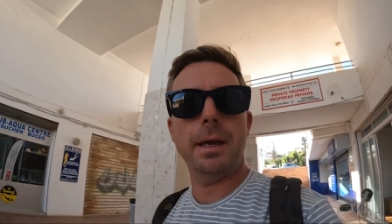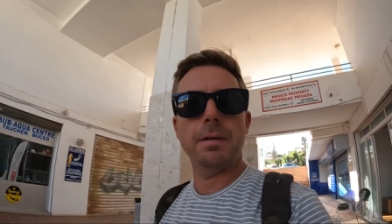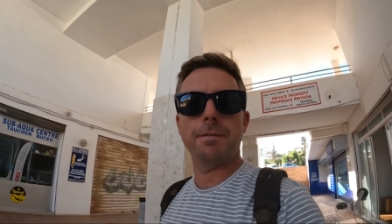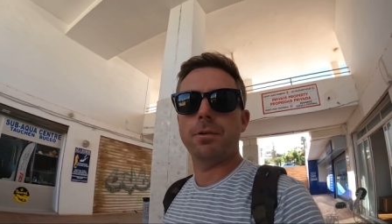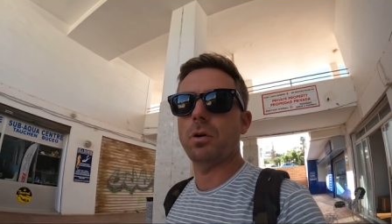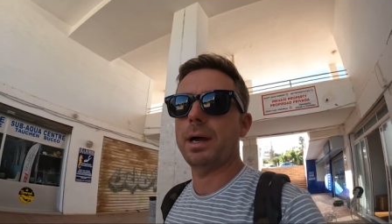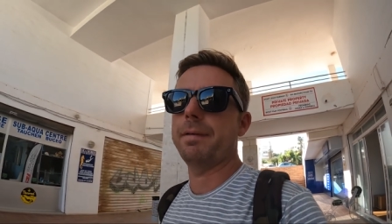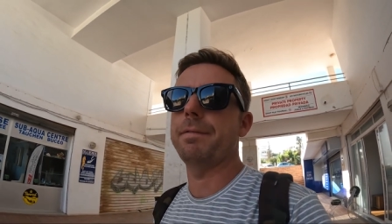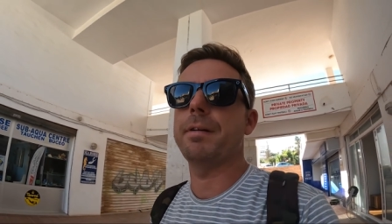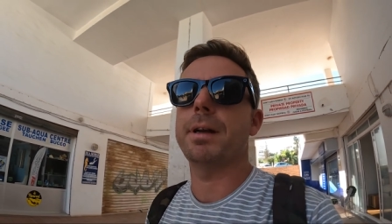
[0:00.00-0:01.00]
here for a
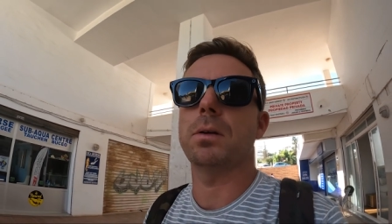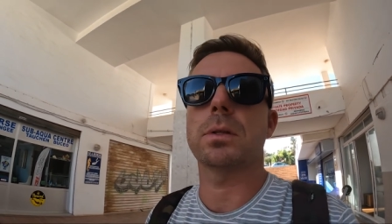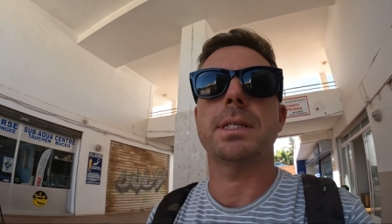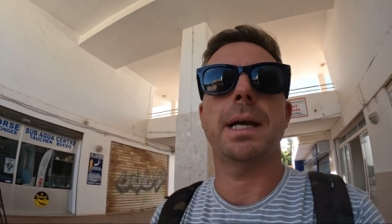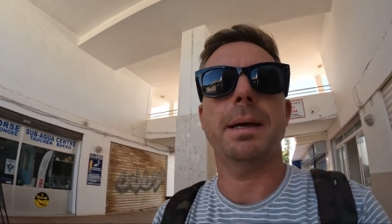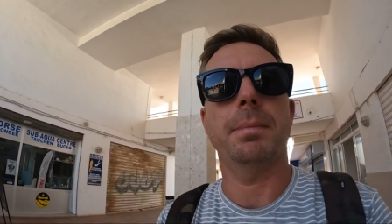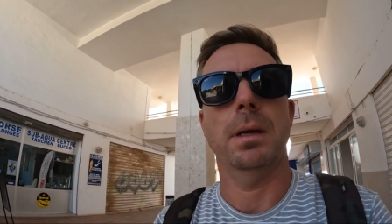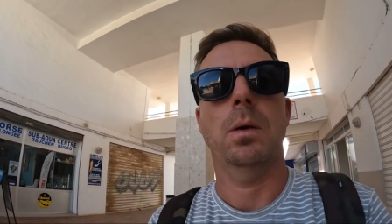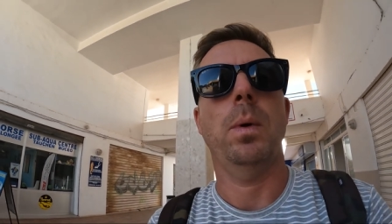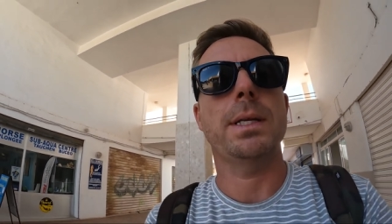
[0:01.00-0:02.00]
very long time,
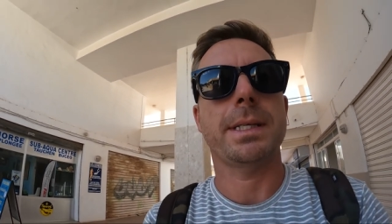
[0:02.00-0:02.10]
well